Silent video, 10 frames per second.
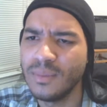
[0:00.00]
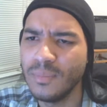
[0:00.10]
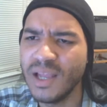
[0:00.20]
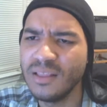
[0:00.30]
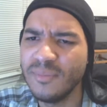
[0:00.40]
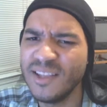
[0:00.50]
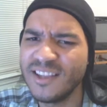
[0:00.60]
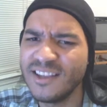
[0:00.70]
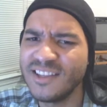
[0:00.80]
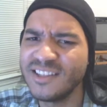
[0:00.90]
Mainly
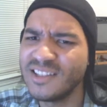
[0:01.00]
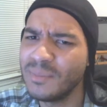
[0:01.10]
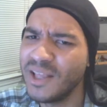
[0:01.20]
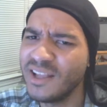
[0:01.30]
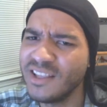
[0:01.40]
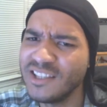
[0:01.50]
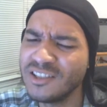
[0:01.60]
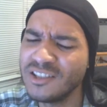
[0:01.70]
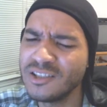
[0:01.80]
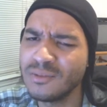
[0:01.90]
because I'm like, was
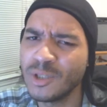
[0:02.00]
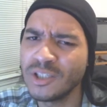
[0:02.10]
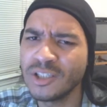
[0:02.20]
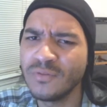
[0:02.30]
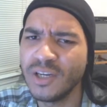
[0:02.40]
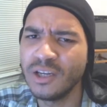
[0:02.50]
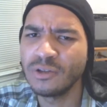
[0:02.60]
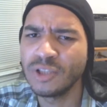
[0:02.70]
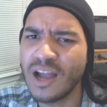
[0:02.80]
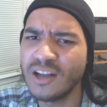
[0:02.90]
this video
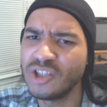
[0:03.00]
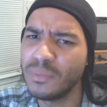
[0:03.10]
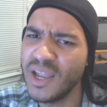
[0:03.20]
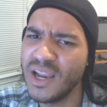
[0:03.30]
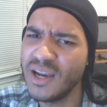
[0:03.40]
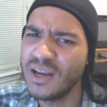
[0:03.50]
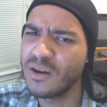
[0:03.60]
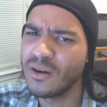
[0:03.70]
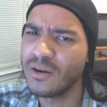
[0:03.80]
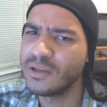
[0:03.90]
shot in Japan
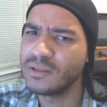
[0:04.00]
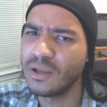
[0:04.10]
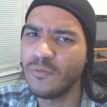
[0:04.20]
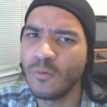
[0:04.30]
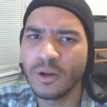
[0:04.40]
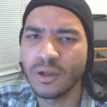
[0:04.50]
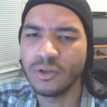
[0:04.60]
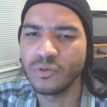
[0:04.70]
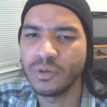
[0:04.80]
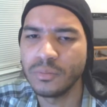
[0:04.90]
or in a foreign
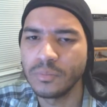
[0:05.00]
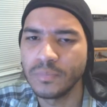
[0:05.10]
country?